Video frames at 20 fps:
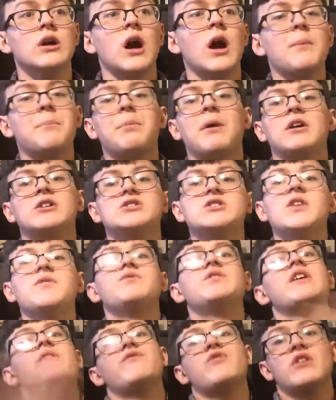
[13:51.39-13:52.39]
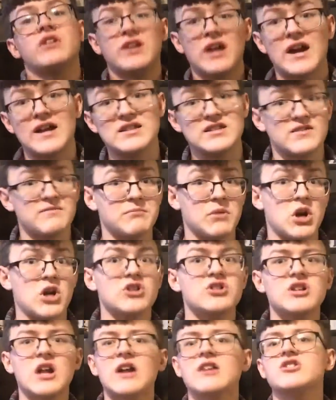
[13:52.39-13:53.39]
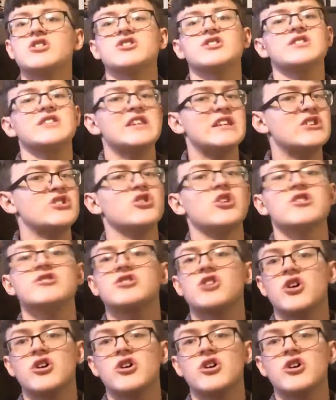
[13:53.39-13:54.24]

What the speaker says: a bunch of different kinds of merch, not just t-shirts,